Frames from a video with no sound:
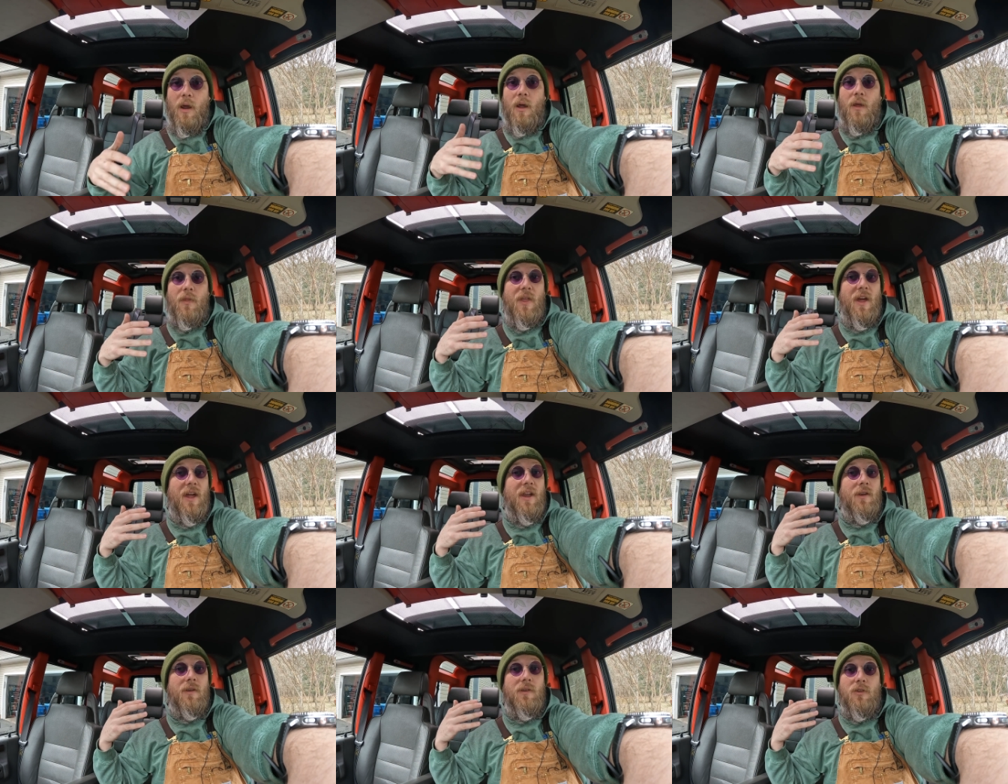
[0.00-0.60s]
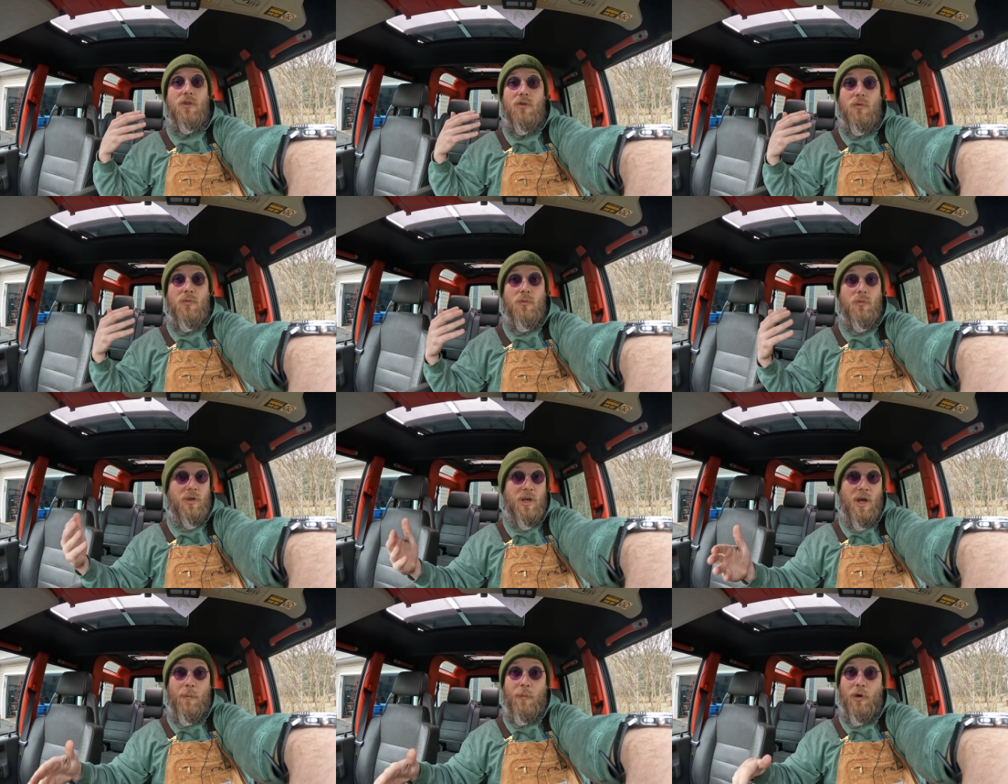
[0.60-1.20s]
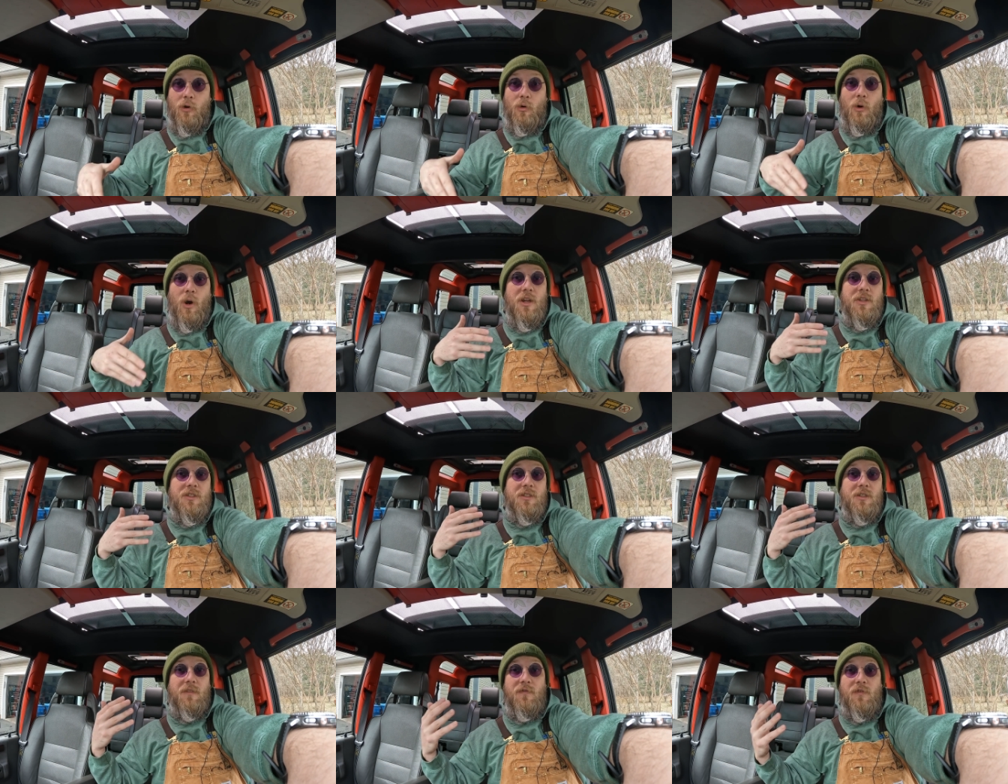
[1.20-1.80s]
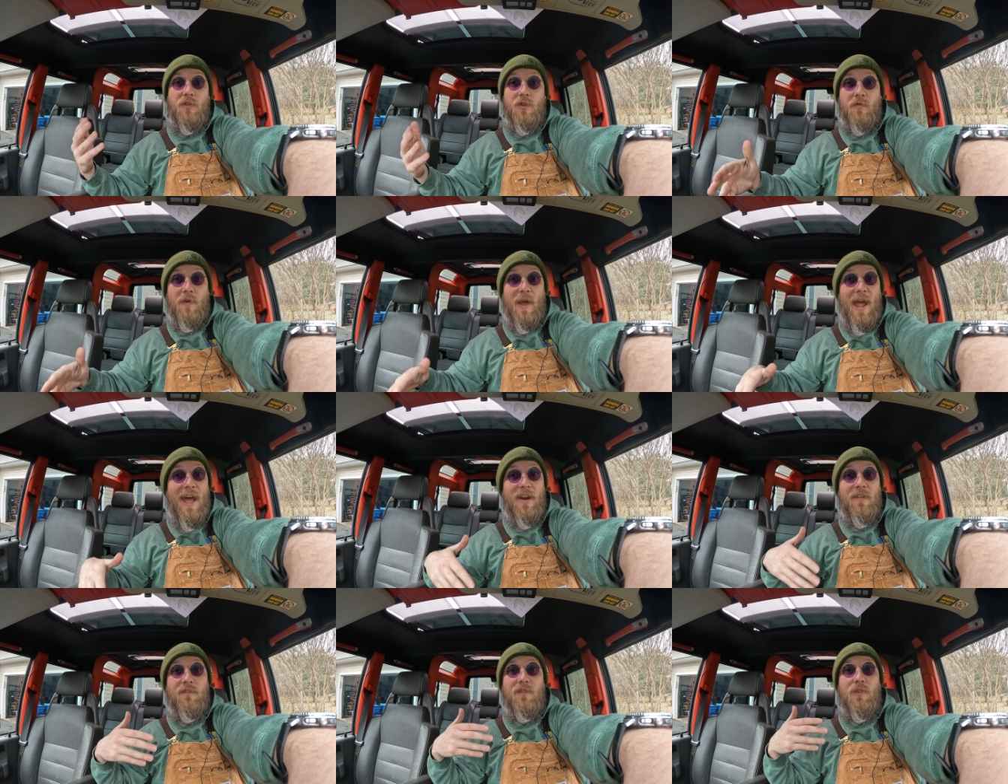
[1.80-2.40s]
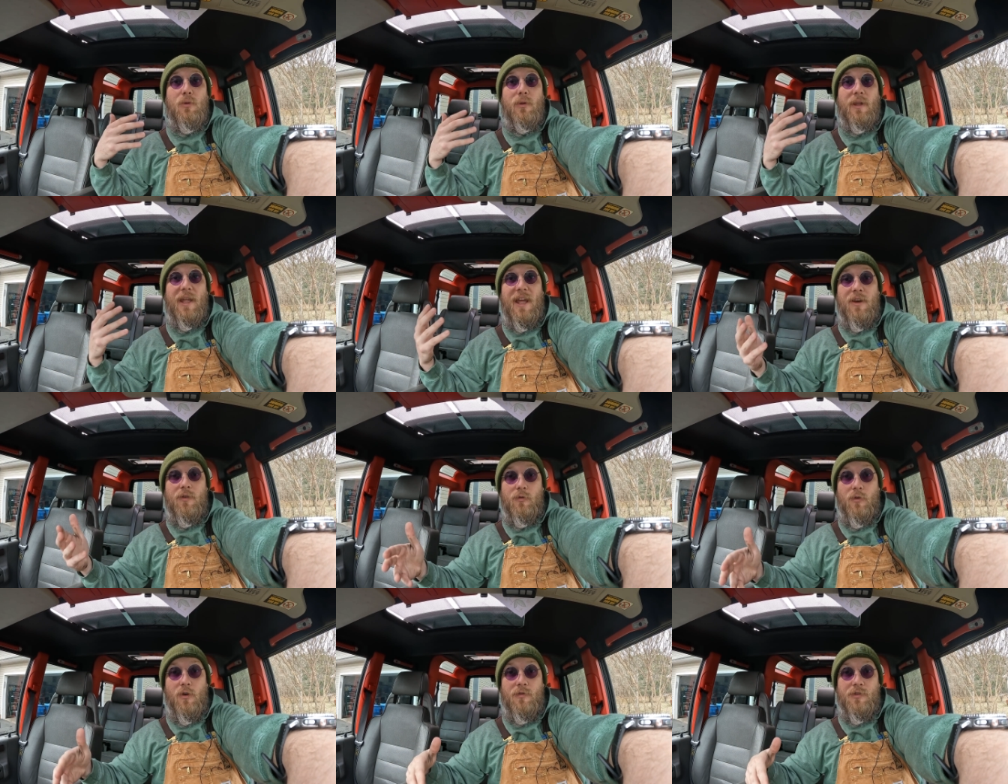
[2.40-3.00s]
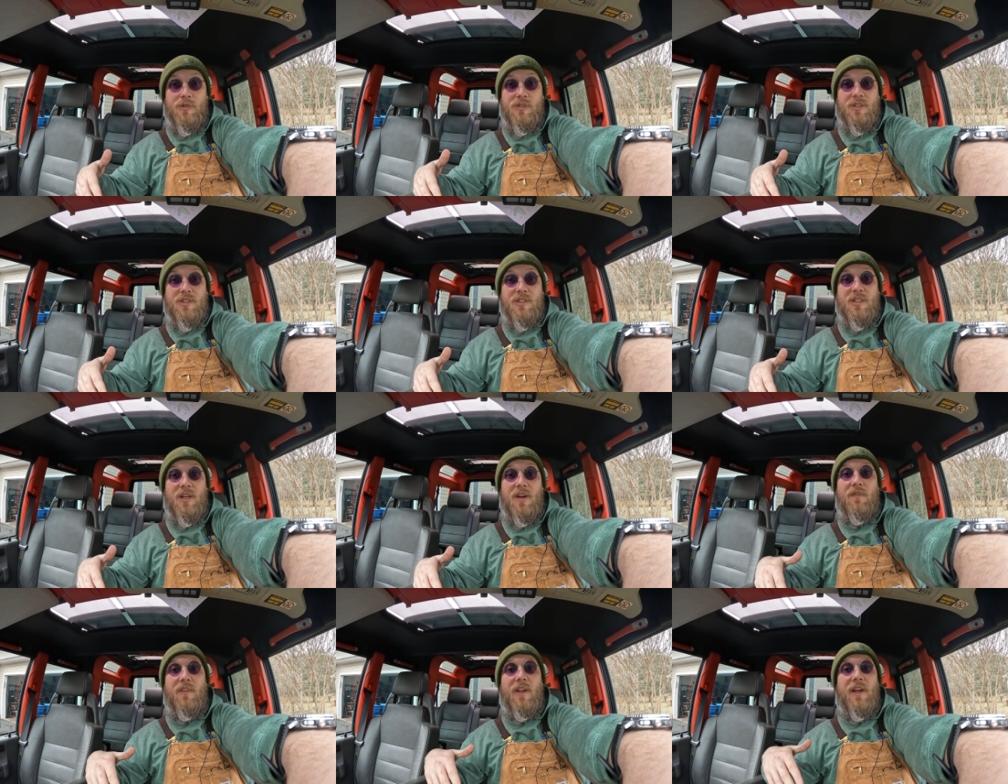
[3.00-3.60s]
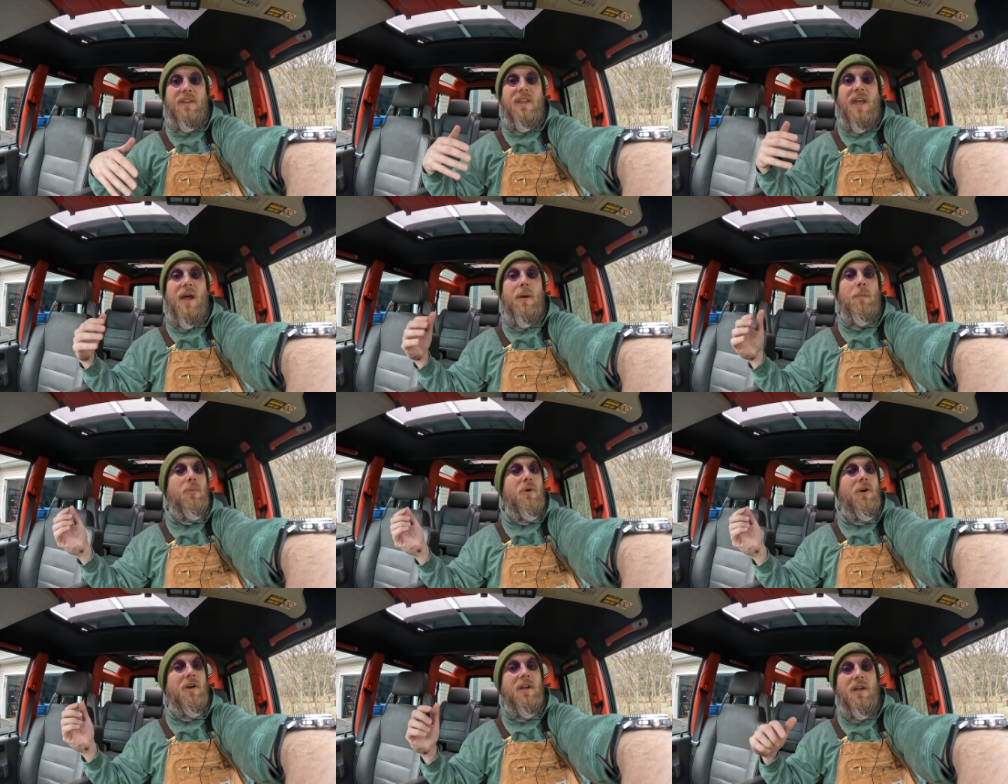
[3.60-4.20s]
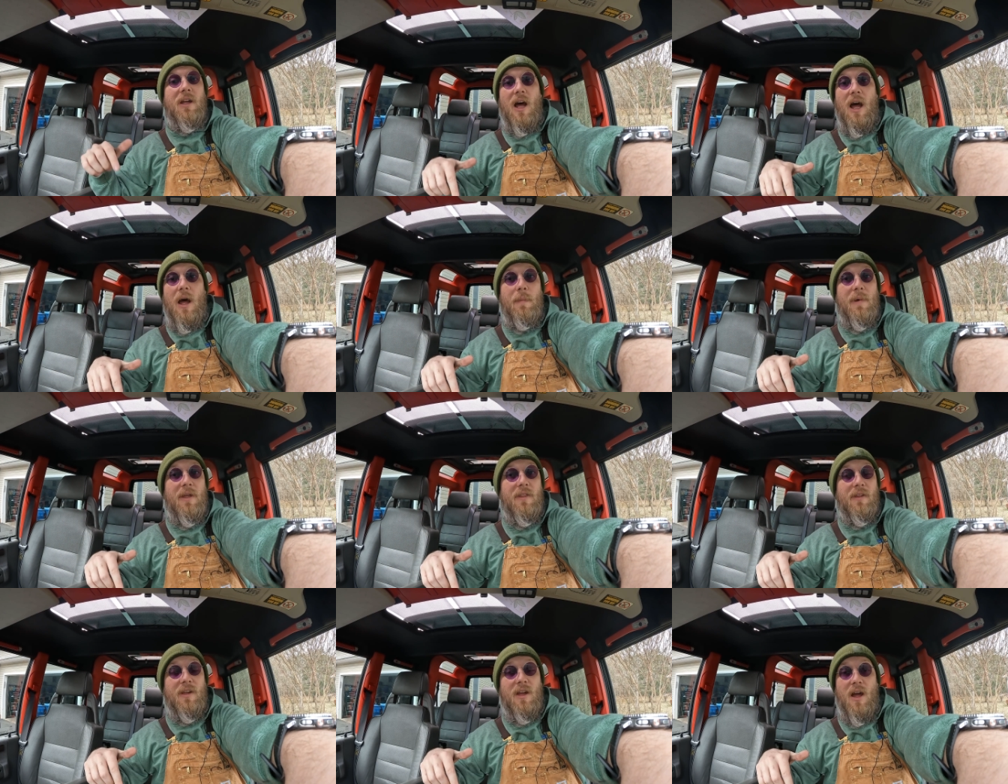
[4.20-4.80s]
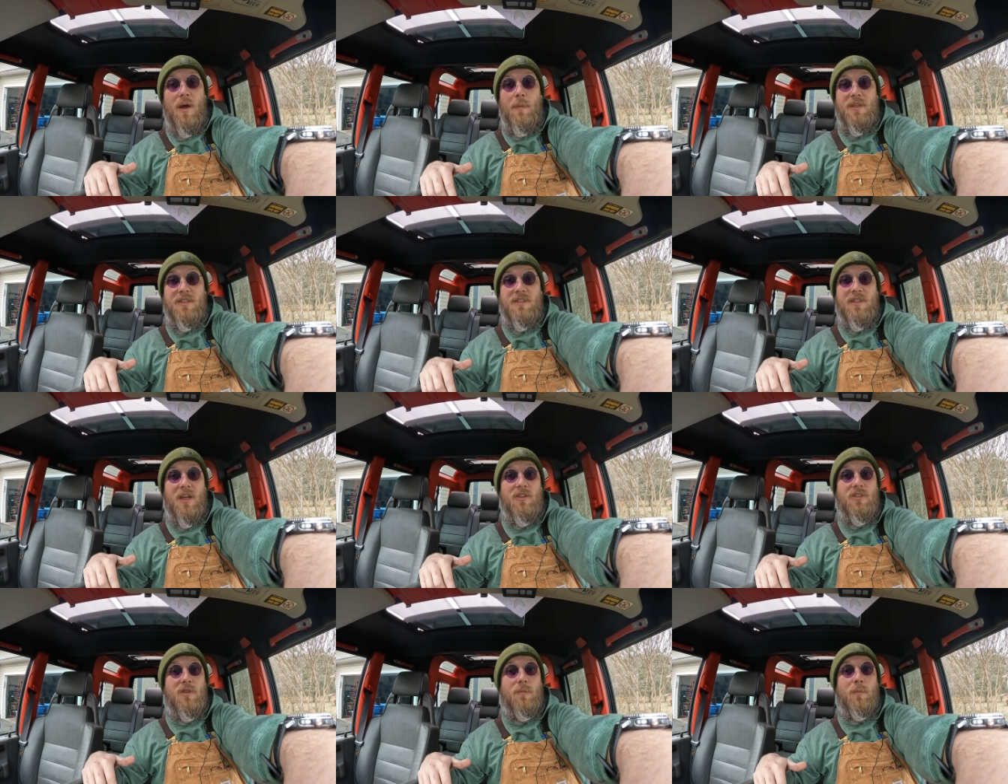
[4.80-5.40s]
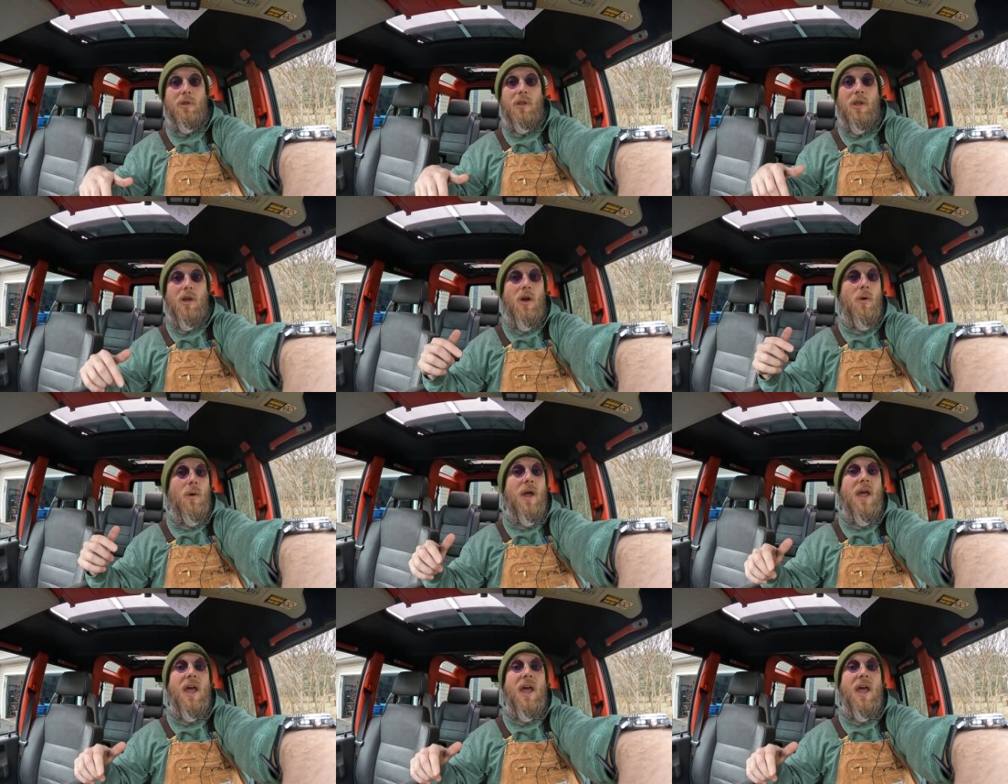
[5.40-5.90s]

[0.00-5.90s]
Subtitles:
that you come across, if you've had a few Land Rovers and stuff like that, put a comment in the comment section below,